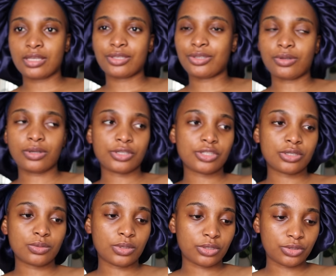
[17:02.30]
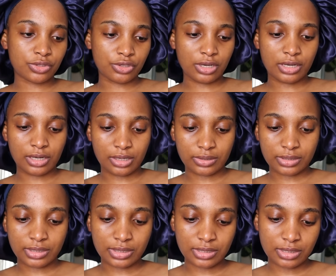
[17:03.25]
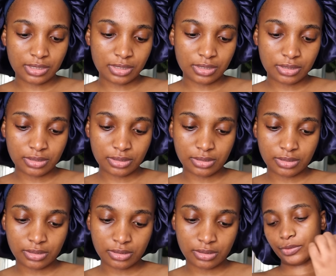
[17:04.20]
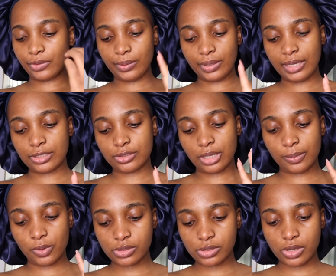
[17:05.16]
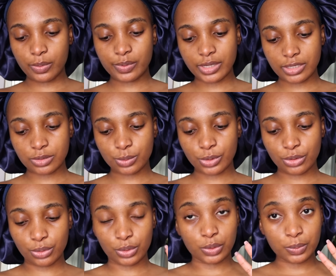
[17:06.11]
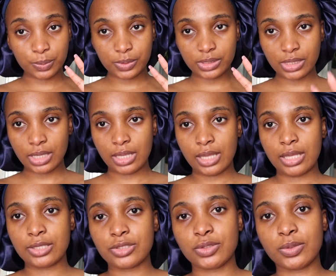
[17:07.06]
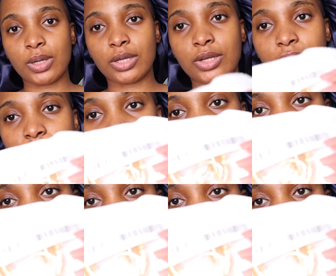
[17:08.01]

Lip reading: You know, I just wanted to try it out and see. Okay, so I'm also obsessed with hoops. So I got